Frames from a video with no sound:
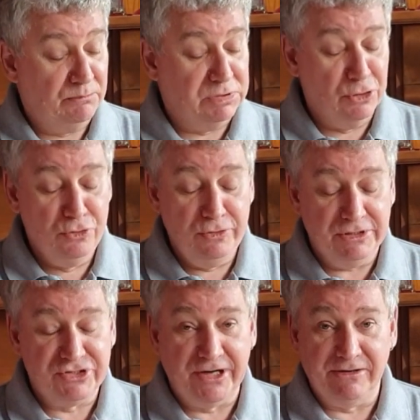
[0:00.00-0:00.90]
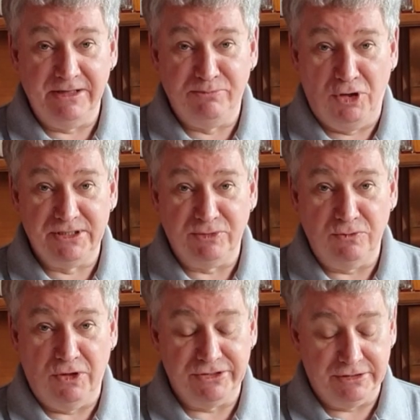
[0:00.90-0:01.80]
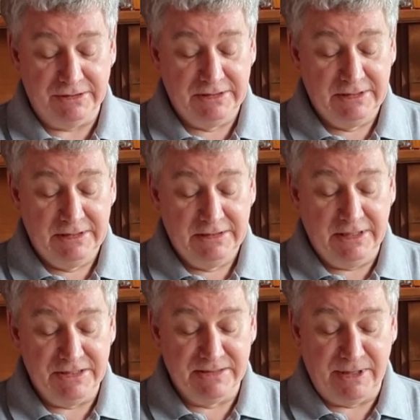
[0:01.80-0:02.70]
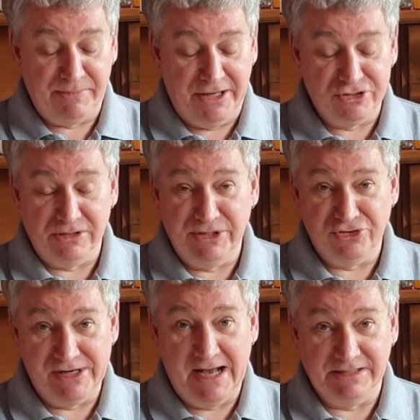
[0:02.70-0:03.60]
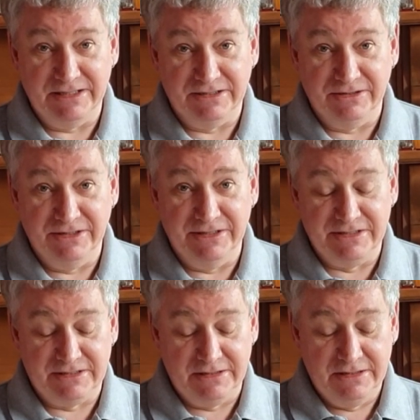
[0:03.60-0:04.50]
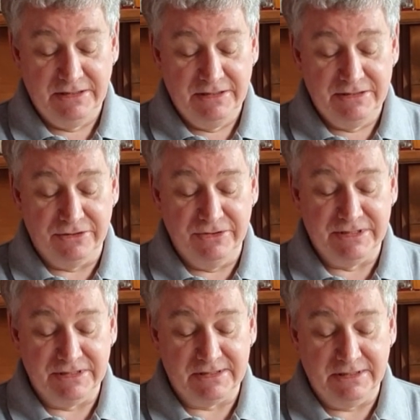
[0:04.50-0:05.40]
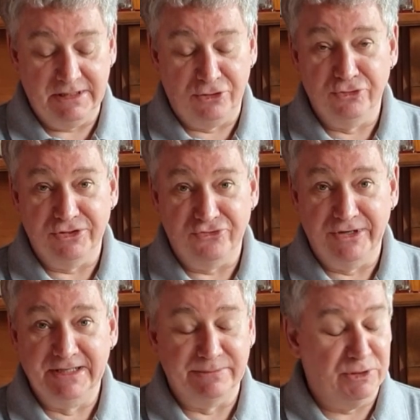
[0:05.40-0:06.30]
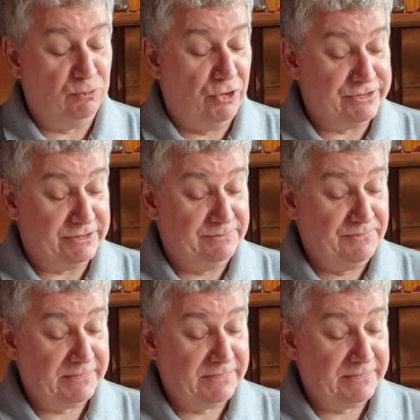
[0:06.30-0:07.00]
Blue is generally potable water, and you see my pendulum is reacting to this. So this is good drinkable water.